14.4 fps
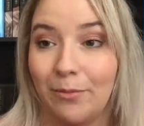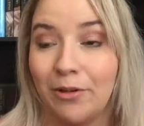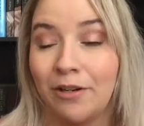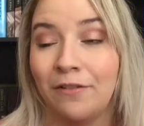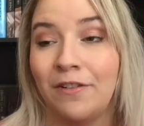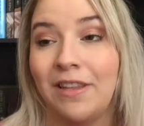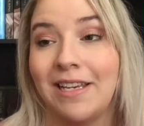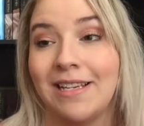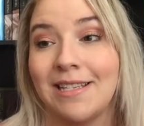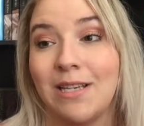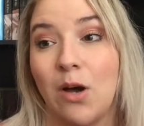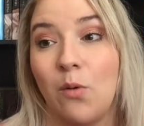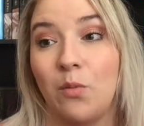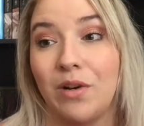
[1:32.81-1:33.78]
The book for
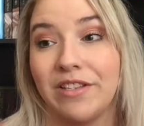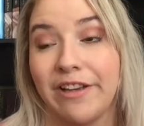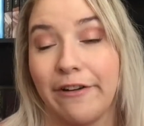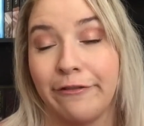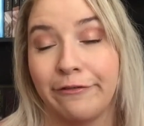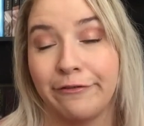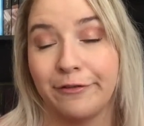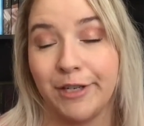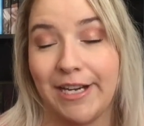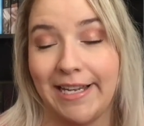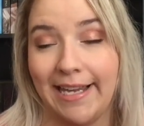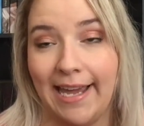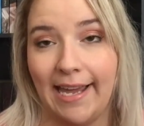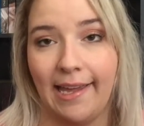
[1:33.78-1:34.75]
this was
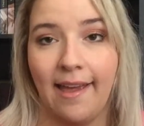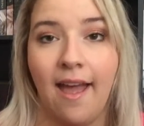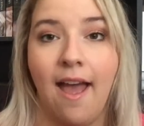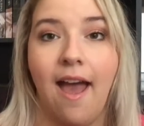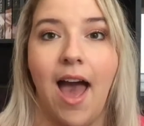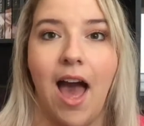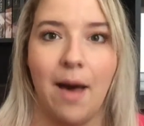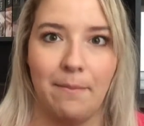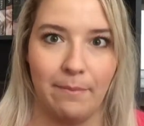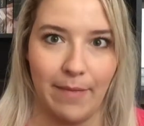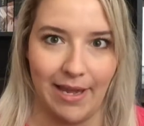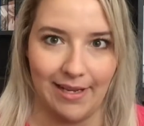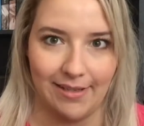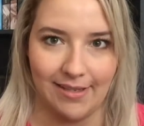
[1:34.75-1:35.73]
freaking
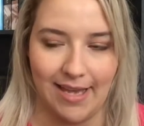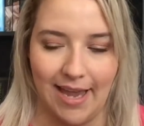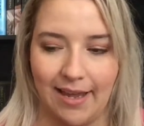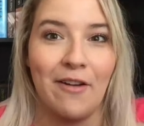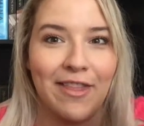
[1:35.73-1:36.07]
amazing.